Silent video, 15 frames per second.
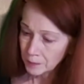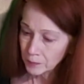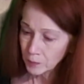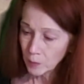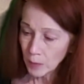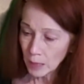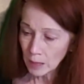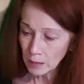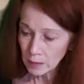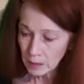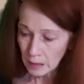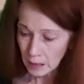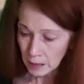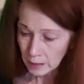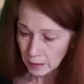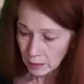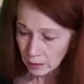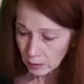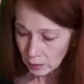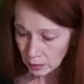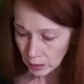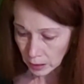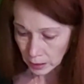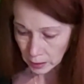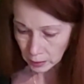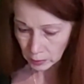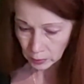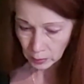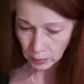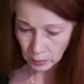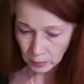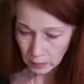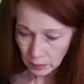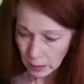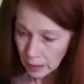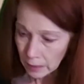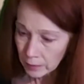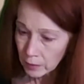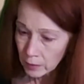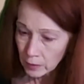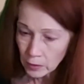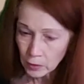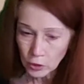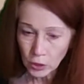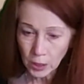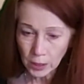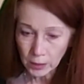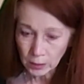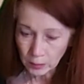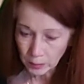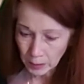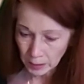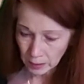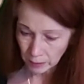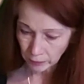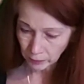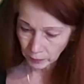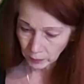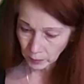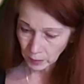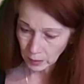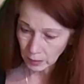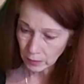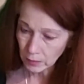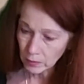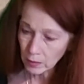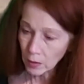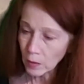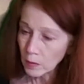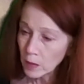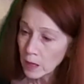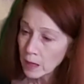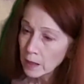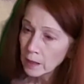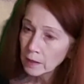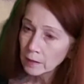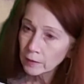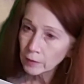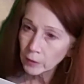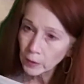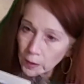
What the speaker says: Well, I think they're titled, yeah, they're each titled by different things. So, for